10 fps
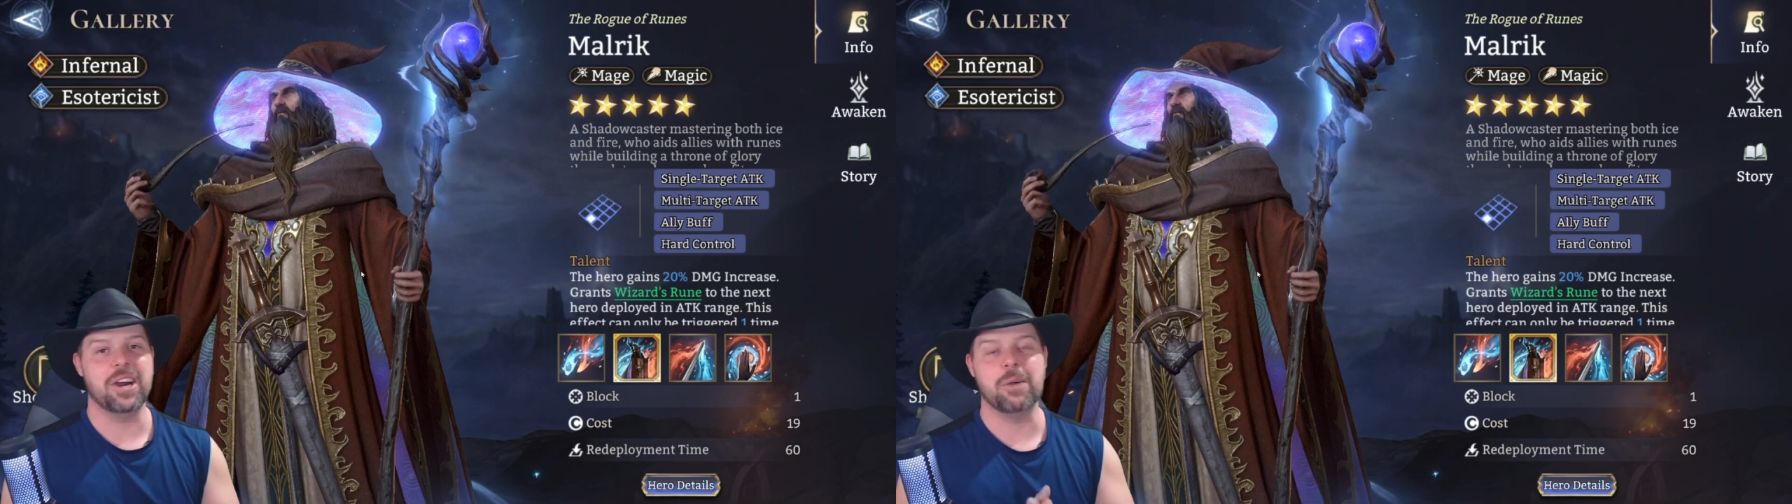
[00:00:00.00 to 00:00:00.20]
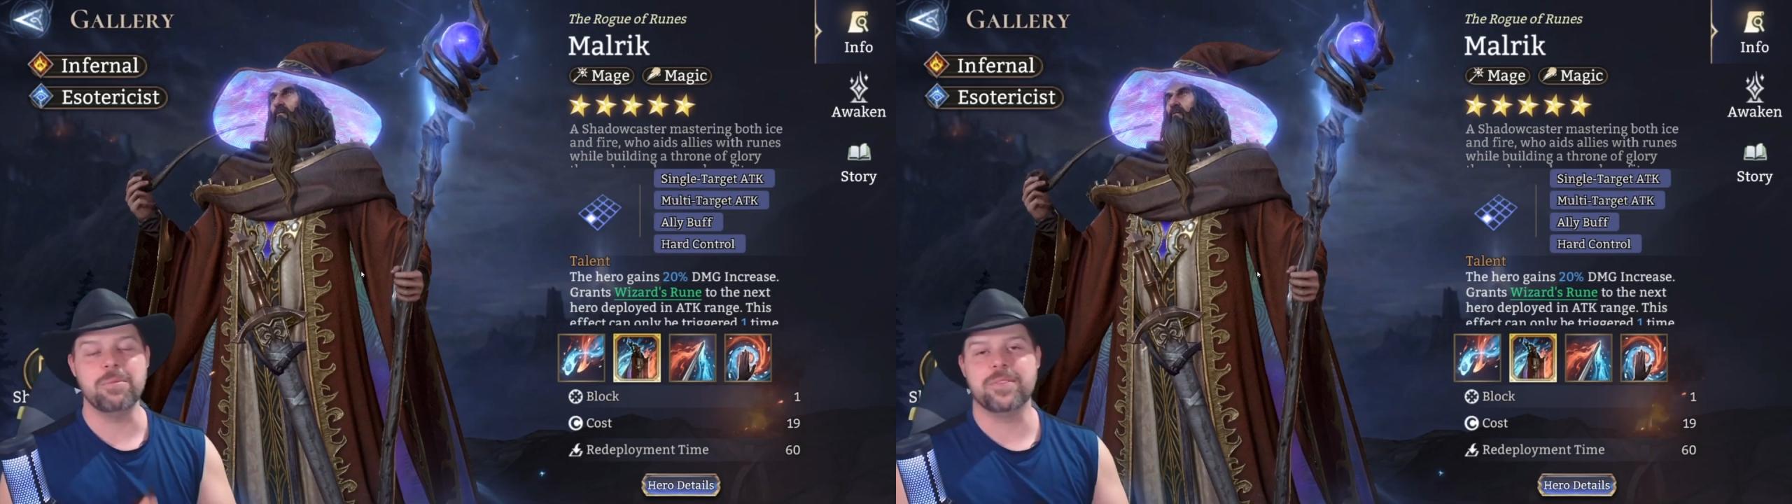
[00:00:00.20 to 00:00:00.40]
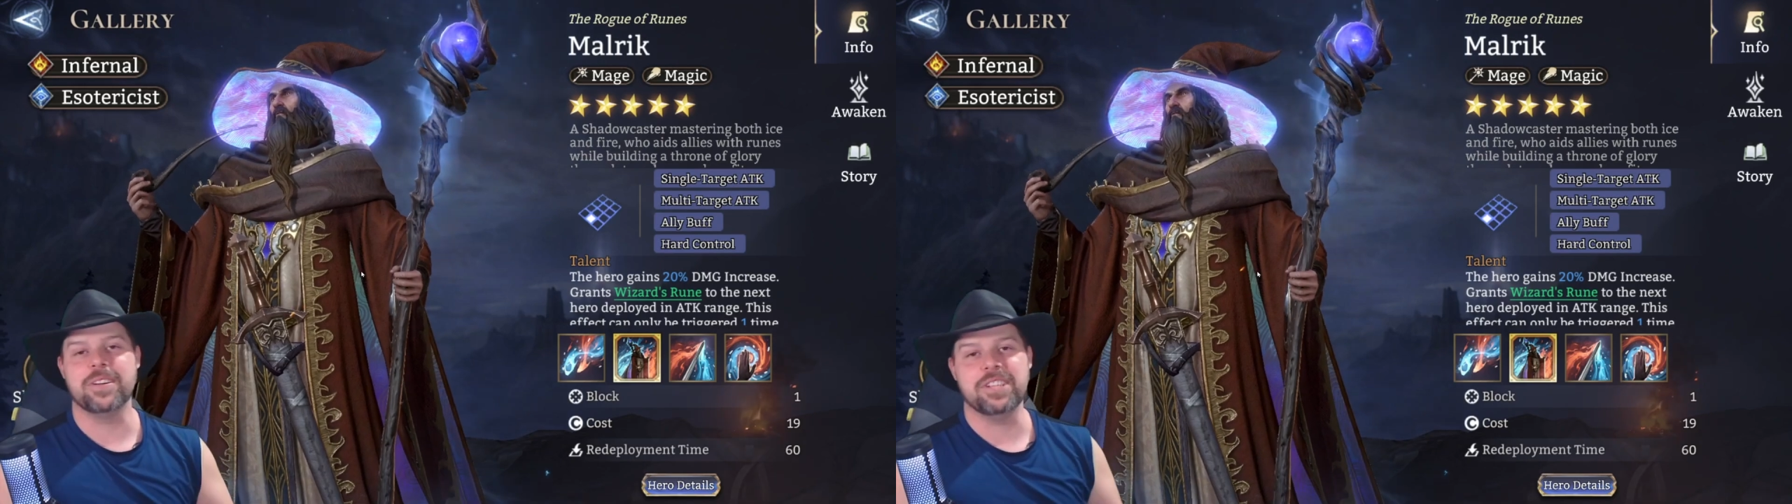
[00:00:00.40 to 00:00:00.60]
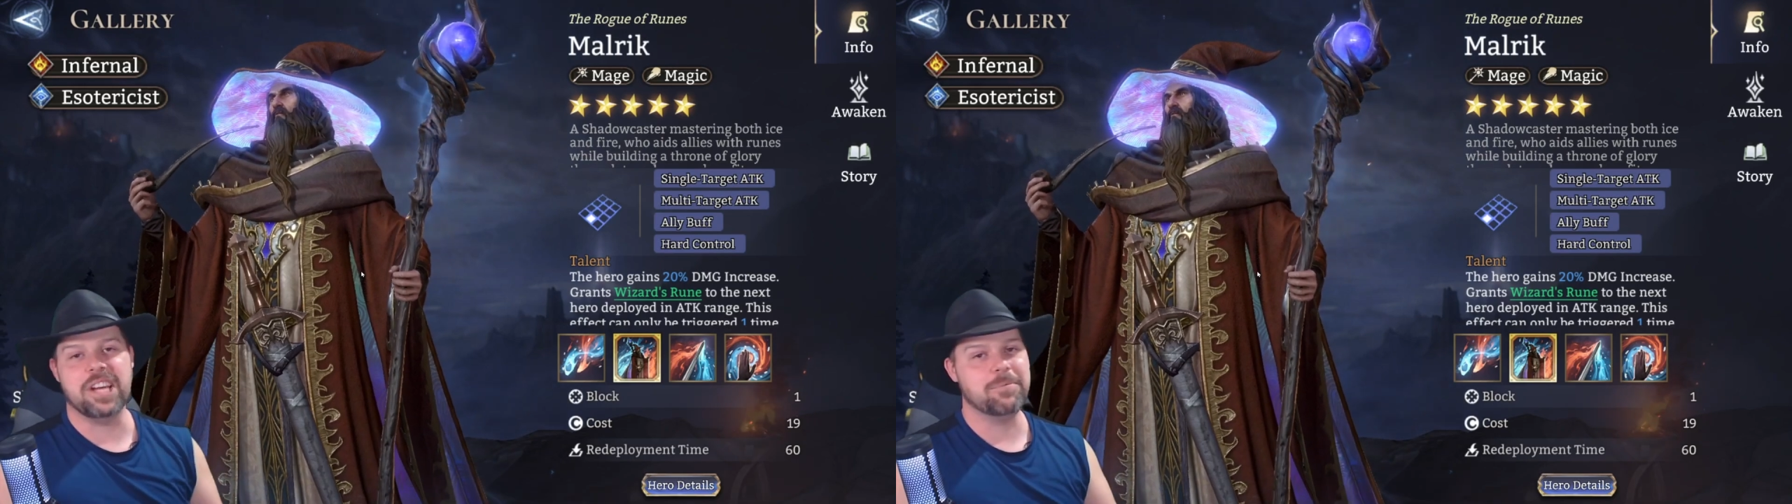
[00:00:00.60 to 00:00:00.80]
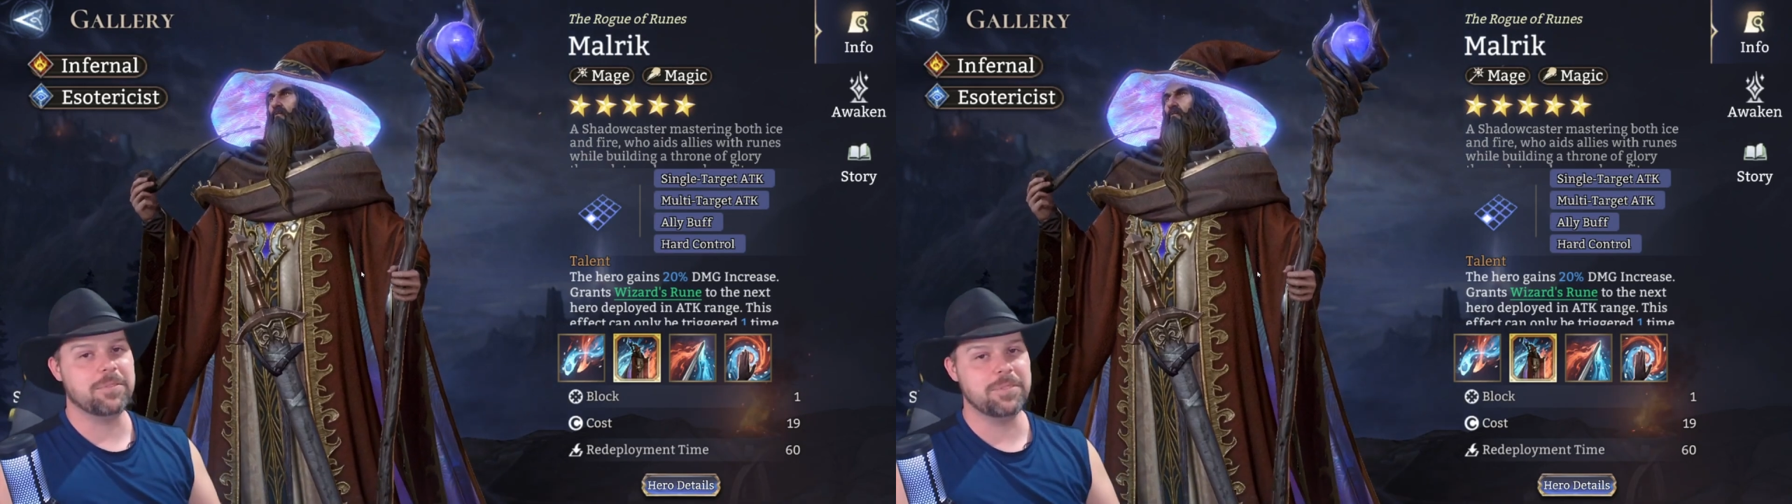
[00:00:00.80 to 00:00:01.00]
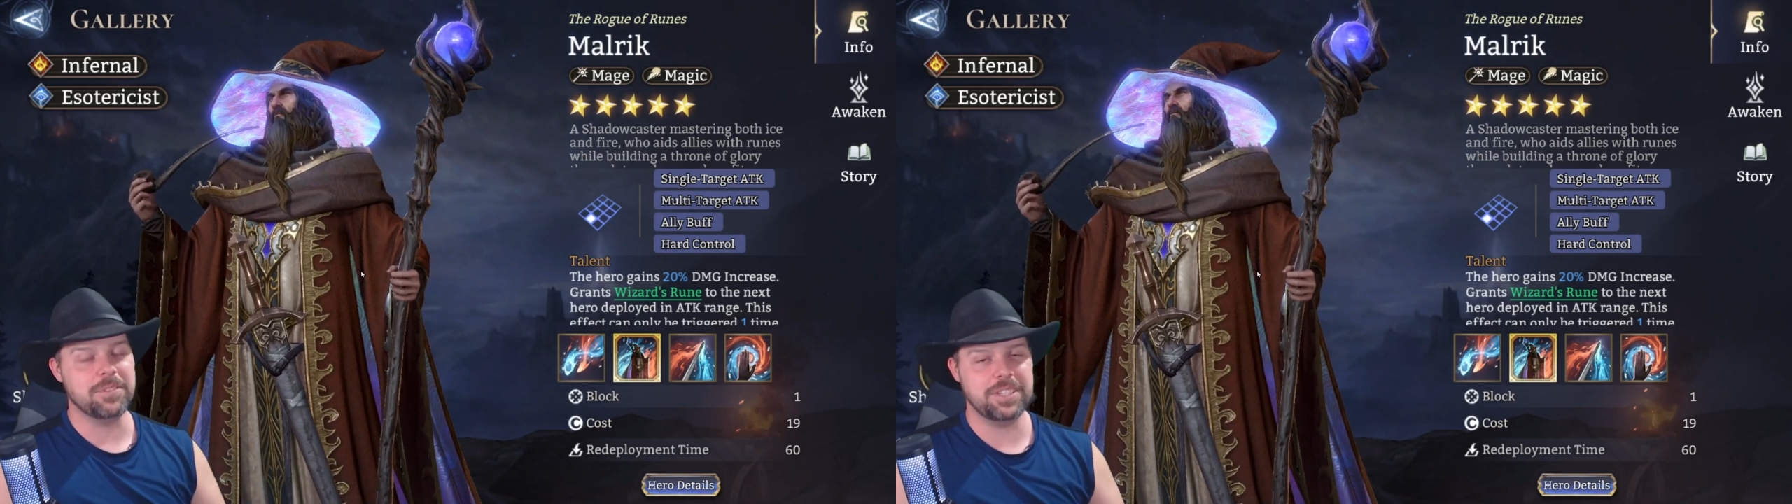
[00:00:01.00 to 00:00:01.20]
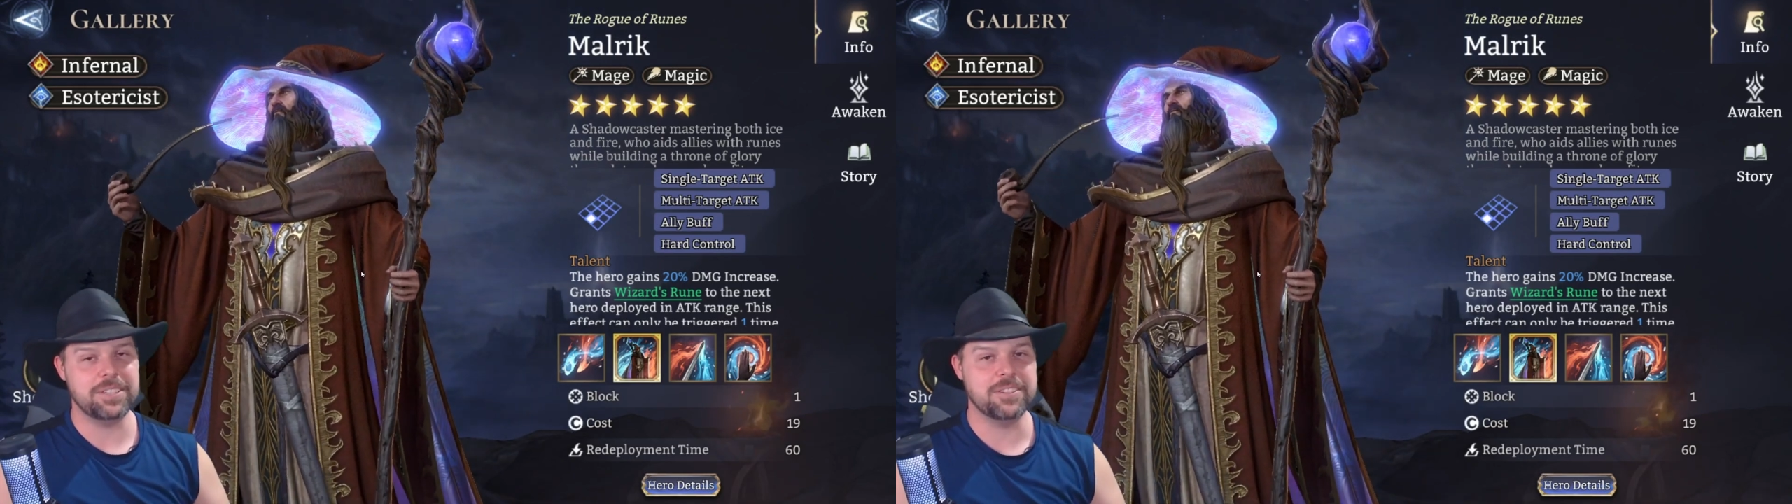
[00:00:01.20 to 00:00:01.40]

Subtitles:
I hope you found it helpful. If you did,